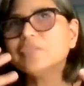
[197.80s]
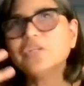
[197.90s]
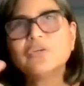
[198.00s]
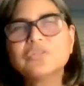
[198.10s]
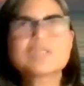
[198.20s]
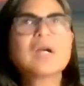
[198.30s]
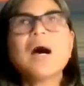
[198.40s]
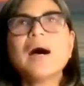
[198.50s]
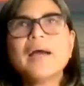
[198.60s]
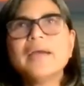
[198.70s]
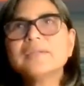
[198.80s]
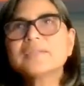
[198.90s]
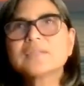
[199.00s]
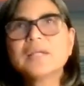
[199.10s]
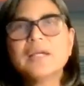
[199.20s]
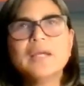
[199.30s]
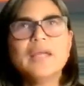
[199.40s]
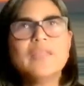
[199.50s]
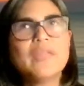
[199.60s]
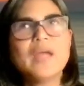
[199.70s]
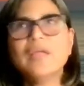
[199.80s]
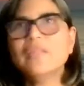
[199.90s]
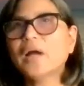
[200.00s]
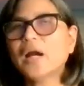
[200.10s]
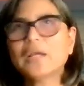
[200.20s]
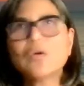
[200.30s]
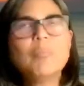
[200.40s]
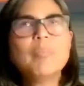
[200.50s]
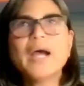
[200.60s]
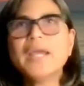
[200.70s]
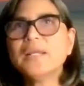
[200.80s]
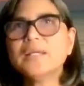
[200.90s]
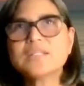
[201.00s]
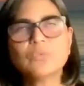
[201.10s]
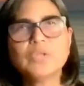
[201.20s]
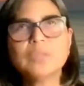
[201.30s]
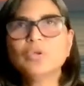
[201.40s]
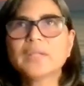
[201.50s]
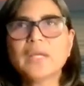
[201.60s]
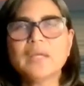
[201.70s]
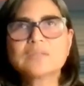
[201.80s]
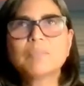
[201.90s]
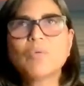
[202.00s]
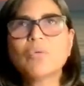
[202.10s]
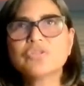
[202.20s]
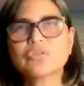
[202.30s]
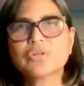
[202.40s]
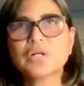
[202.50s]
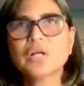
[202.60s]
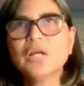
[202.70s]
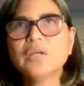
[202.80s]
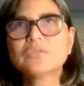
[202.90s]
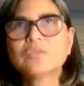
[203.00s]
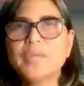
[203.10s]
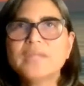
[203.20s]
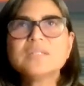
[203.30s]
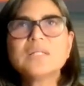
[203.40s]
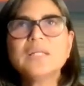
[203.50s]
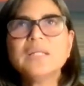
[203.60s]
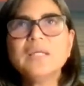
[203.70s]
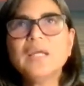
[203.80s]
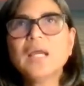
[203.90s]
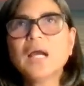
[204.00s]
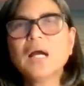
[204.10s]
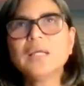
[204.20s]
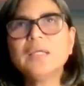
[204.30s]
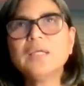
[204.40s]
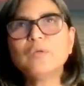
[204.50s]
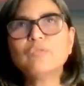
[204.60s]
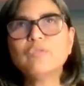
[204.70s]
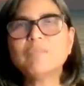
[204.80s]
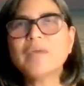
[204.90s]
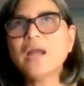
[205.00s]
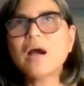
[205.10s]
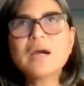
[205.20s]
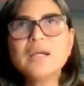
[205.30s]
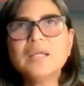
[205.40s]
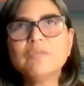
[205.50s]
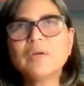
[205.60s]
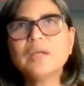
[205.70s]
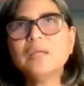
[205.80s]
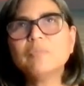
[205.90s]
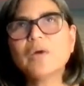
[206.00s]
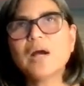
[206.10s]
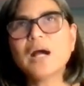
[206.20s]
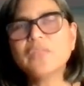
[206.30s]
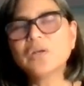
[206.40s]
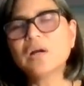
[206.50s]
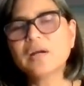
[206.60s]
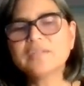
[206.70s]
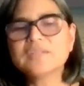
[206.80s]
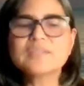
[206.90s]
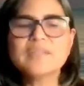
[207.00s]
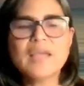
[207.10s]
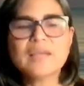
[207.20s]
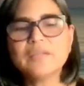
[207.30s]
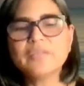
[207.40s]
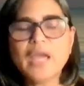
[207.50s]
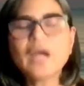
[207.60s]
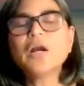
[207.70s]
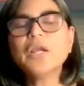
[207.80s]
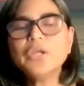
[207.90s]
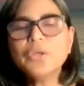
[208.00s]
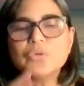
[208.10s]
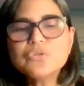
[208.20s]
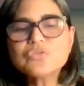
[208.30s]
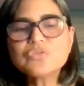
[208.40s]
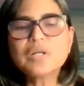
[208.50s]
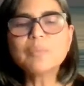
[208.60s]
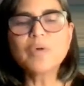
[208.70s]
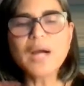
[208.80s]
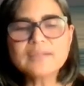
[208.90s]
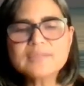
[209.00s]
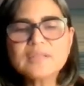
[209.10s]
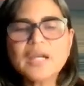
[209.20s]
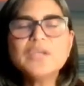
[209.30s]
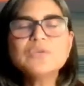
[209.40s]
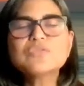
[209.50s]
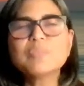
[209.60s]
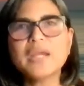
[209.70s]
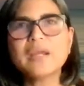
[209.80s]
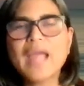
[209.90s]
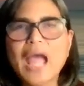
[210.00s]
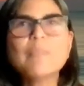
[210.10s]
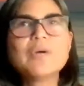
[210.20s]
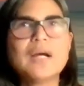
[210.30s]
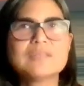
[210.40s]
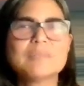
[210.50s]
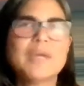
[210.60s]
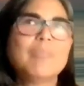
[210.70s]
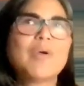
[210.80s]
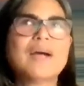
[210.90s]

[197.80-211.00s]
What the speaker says: skies, and then I combine it with multi-exposure. So basically, if other artists there use their brush, I use my camera as my brush.